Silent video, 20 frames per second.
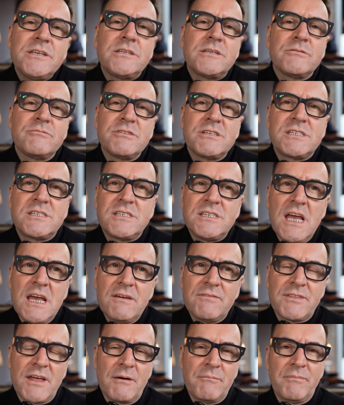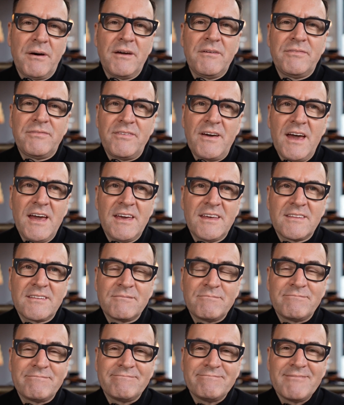need to receive that by faith
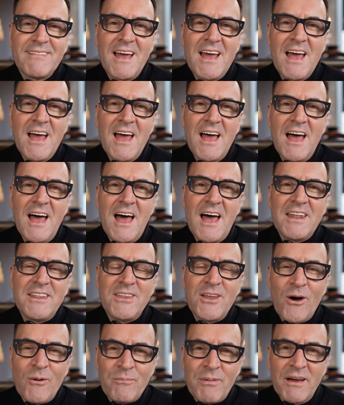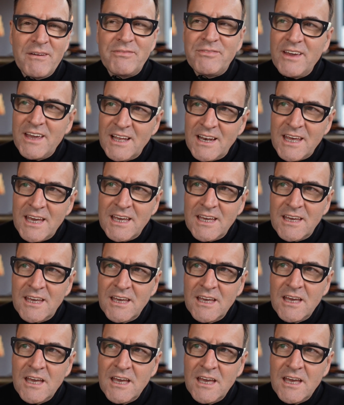and not by feeling.